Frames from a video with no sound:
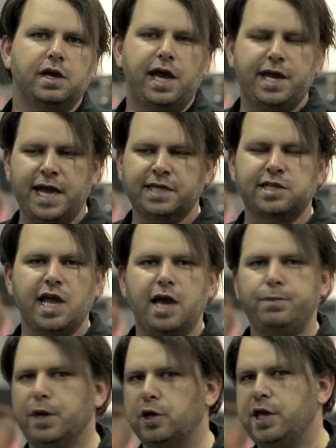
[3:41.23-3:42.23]
an
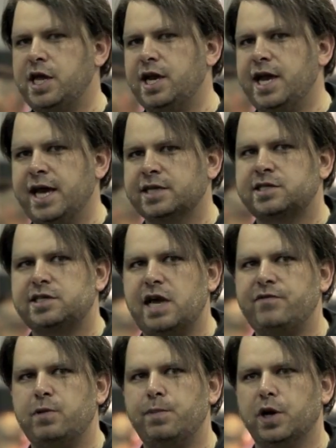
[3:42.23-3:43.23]
X9 build, and an
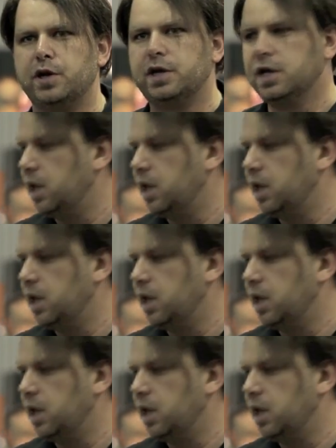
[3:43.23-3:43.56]
X7 build.